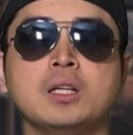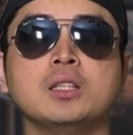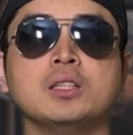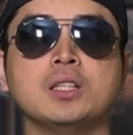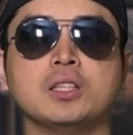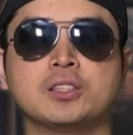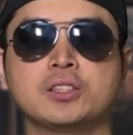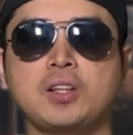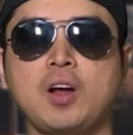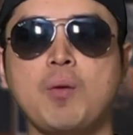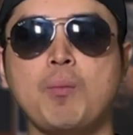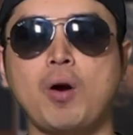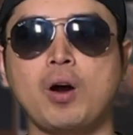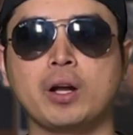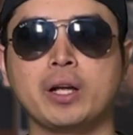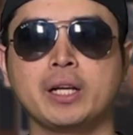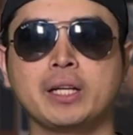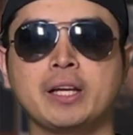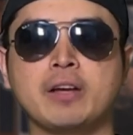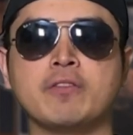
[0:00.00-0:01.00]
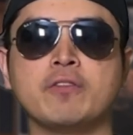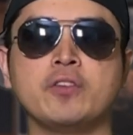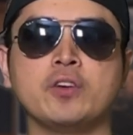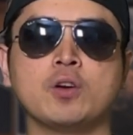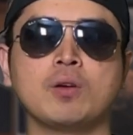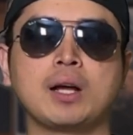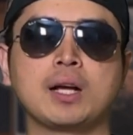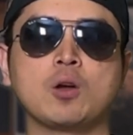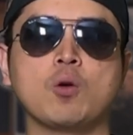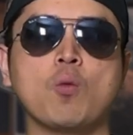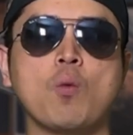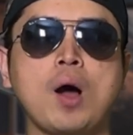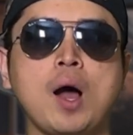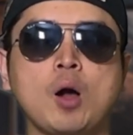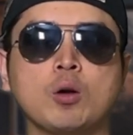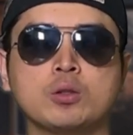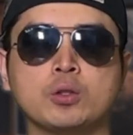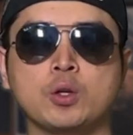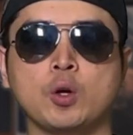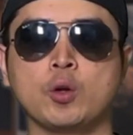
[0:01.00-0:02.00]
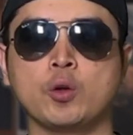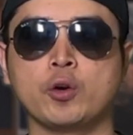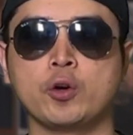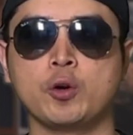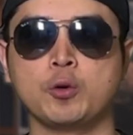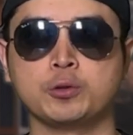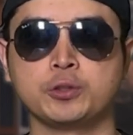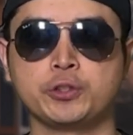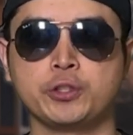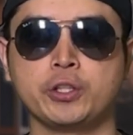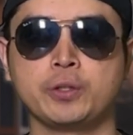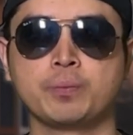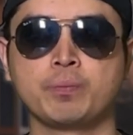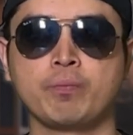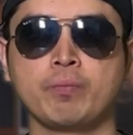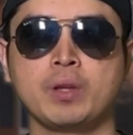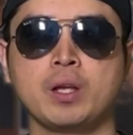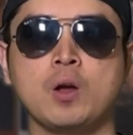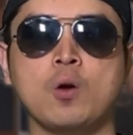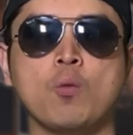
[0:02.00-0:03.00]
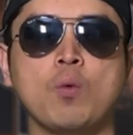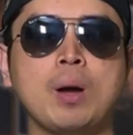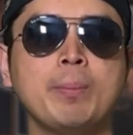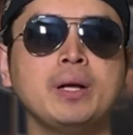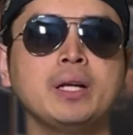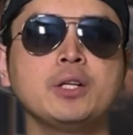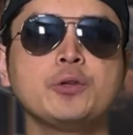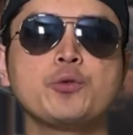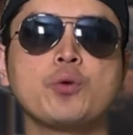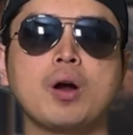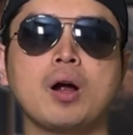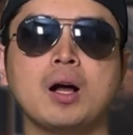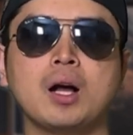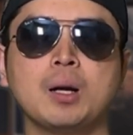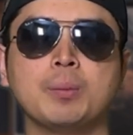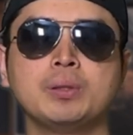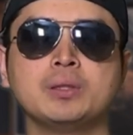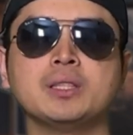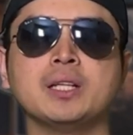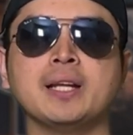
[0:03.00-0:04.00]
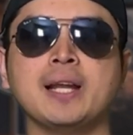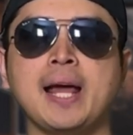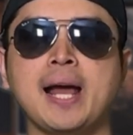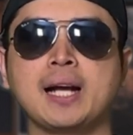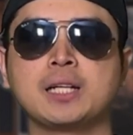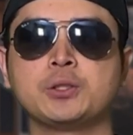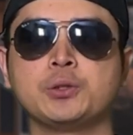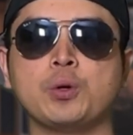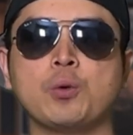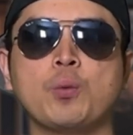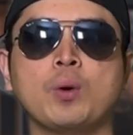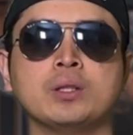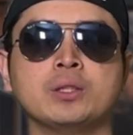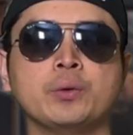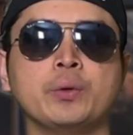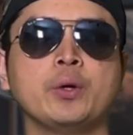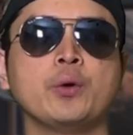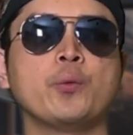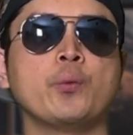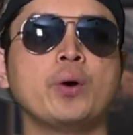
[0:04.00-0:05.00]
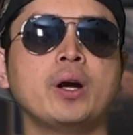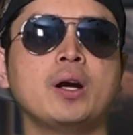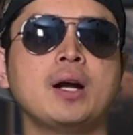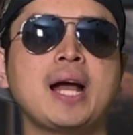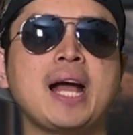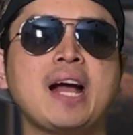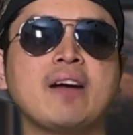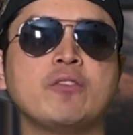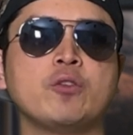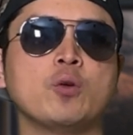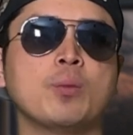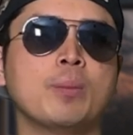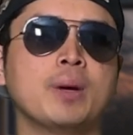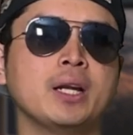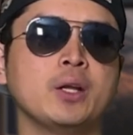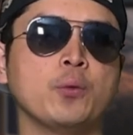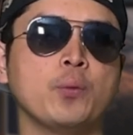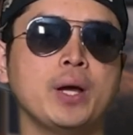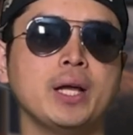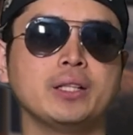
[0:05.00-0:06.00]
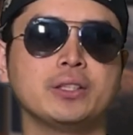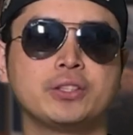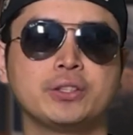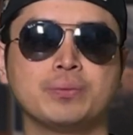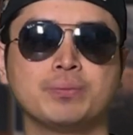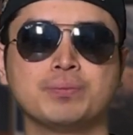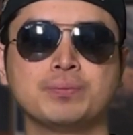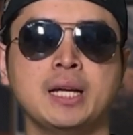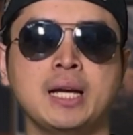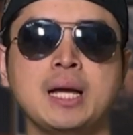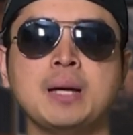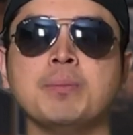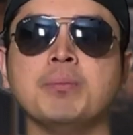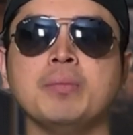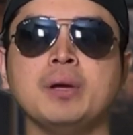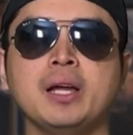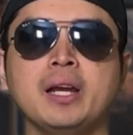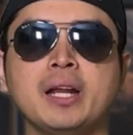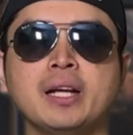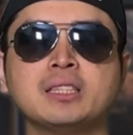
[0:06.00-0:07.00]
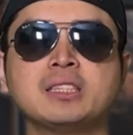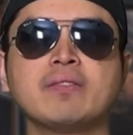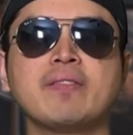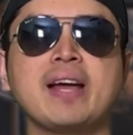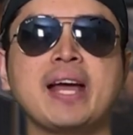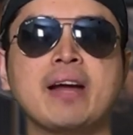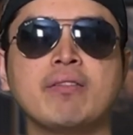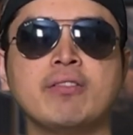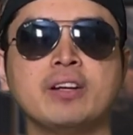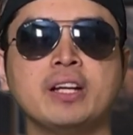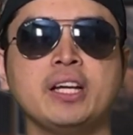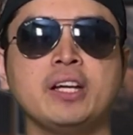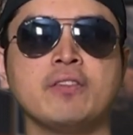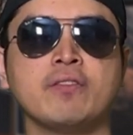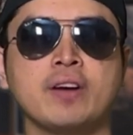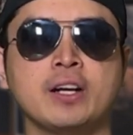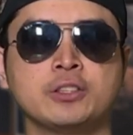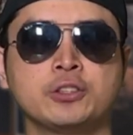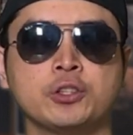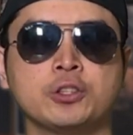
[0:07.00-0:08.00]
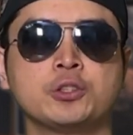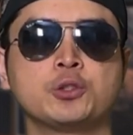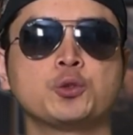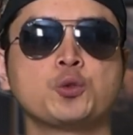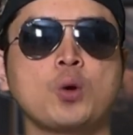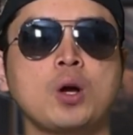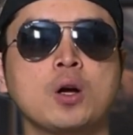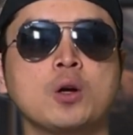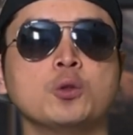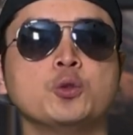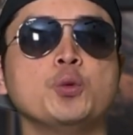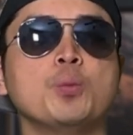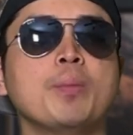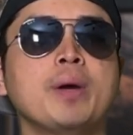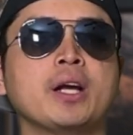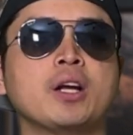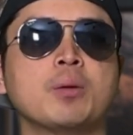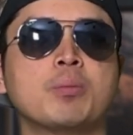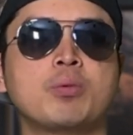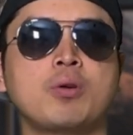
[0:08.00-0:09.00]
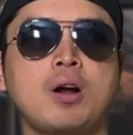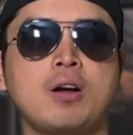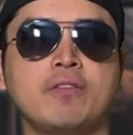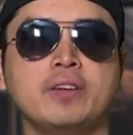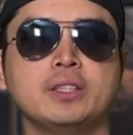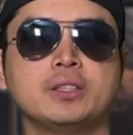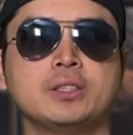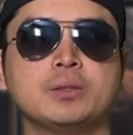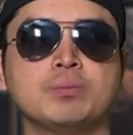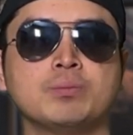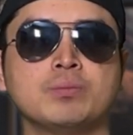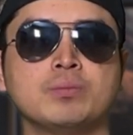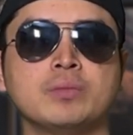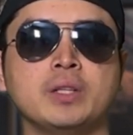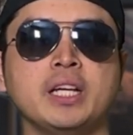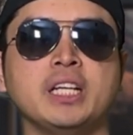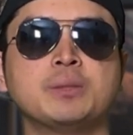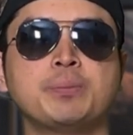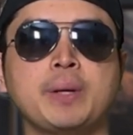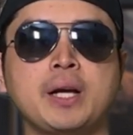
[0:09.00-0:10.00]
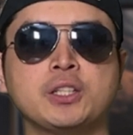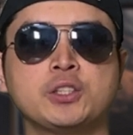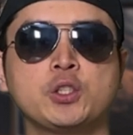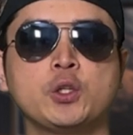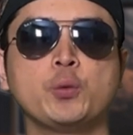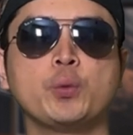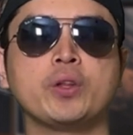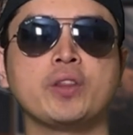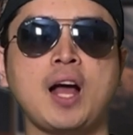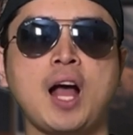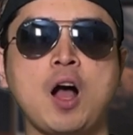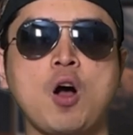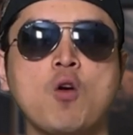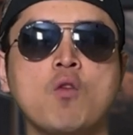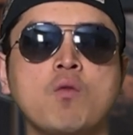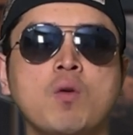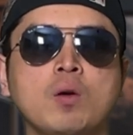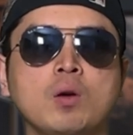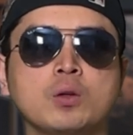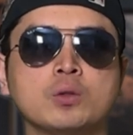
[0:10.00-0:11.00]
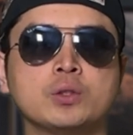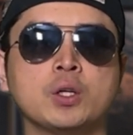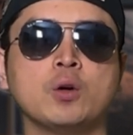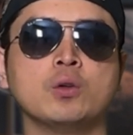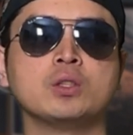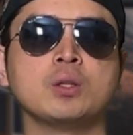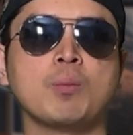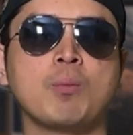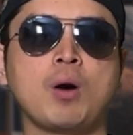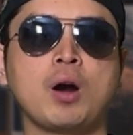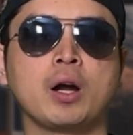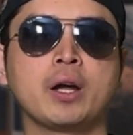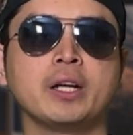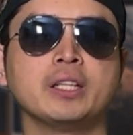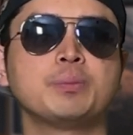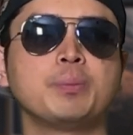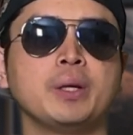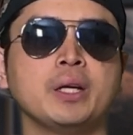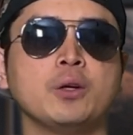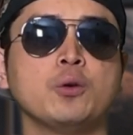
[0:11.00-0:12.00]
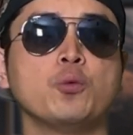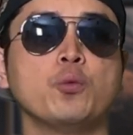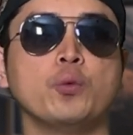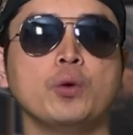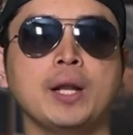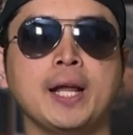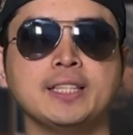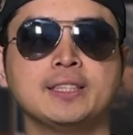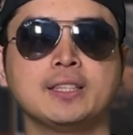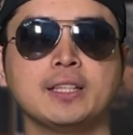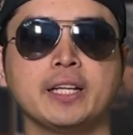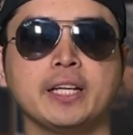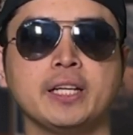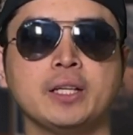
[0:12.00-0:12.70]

The stock market can feel like a wild roller coaster. One minute you're up, the next you're wondering where half your money went. Millions of everyday investors struggle to make a profit, especially with how volatile the market's been recently.